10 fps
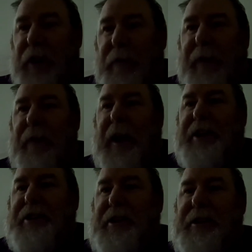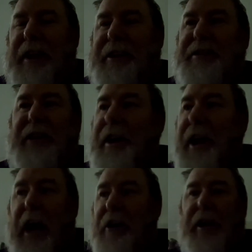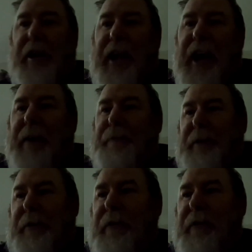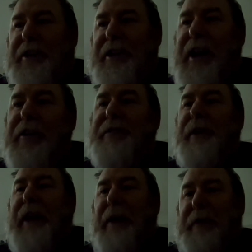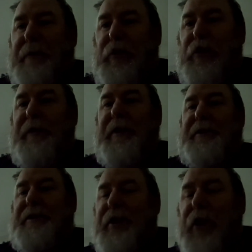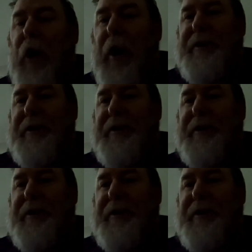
refraction. They just say, no, it can't be refraction. No one has been able to prove that it's not.